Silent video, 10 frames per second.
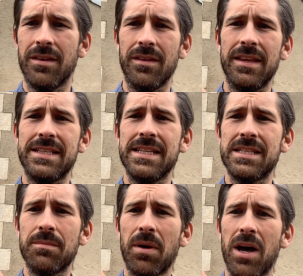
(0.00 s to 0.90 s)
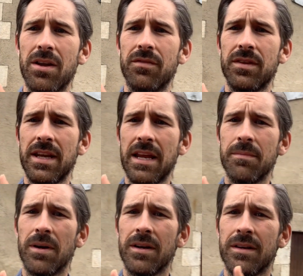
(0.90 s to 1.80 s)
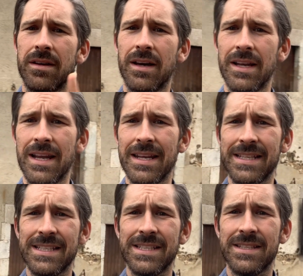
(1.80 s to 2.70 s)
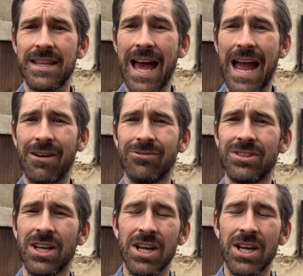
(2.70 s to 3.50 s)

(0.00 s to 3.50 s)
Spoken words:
this is the barn of the neighbour, and then this is the house.